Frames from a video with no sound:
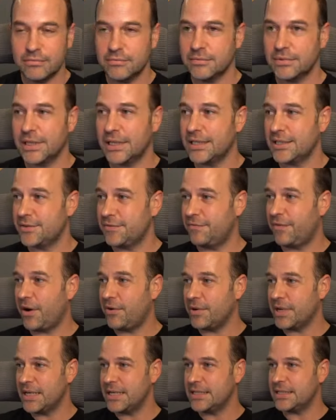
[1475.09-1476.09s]
So it's
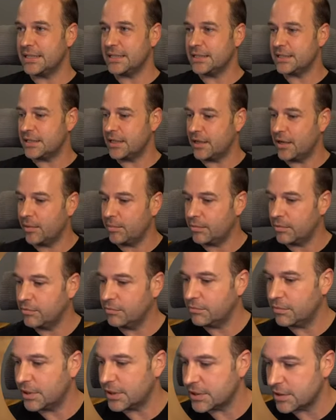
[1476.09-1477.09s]
very easy to set up.
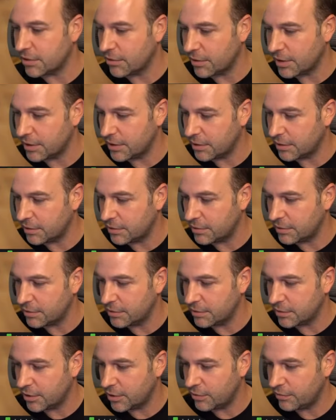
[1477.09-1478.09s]
Oh, let's hide the
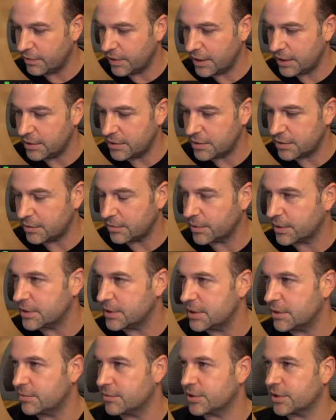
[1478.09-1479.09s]
overhead so we
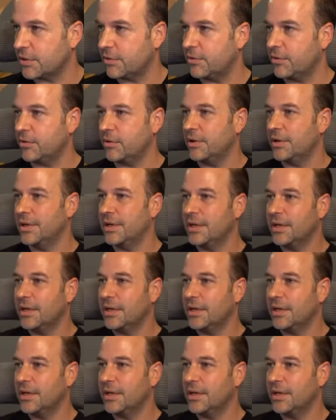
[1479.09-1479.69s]
can see what's going on.